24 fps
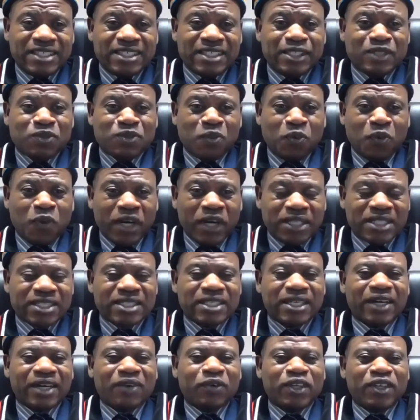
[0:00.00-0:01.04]
This is
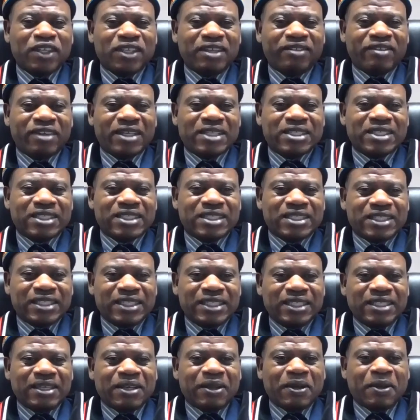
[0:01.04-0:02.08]
what our
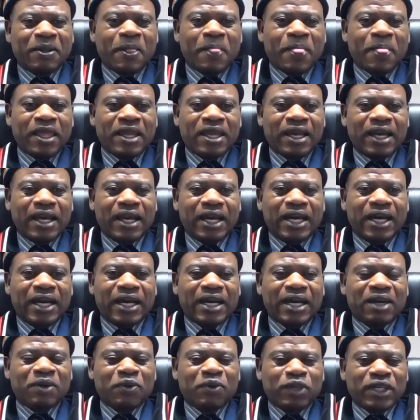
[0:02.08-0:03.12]
university
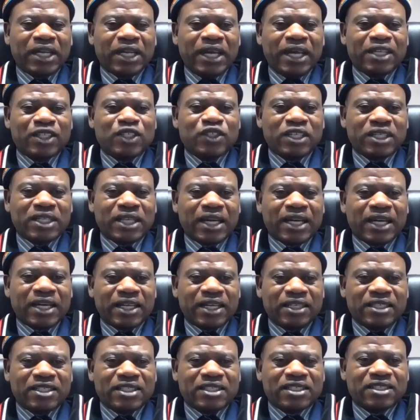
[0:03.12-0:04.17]
would like to
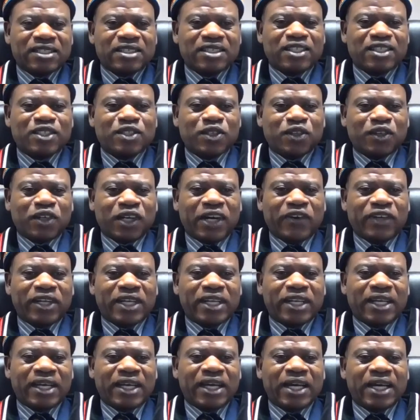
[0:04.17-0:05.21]
encourage.
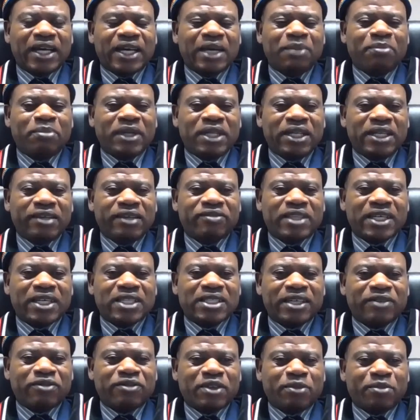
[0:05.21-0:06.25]
So I believe
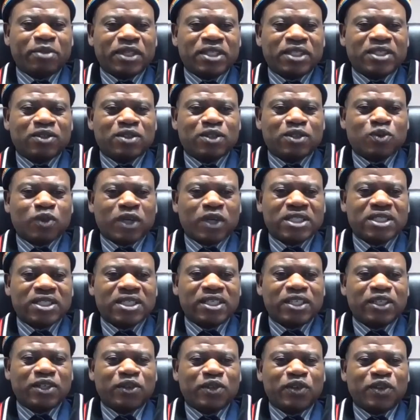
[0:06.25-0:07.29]
that everybody who's
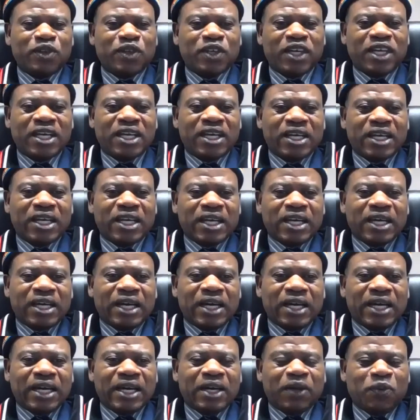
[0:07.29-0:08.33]
watching you
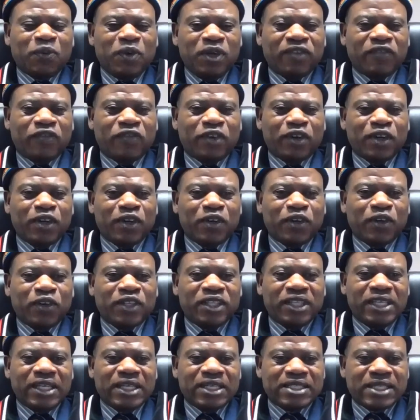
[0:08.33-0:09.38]
will follow
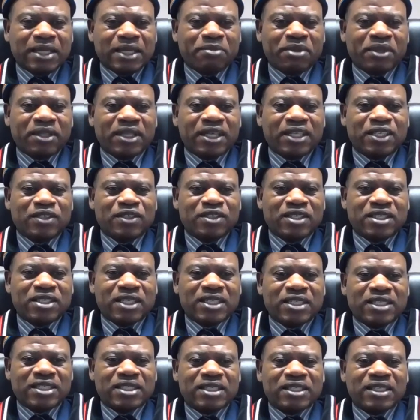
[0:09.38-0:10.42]
the example that you
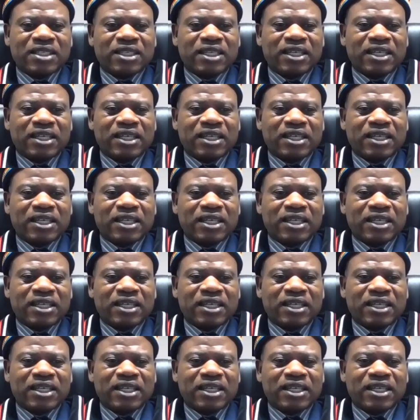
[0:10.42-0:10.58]
set.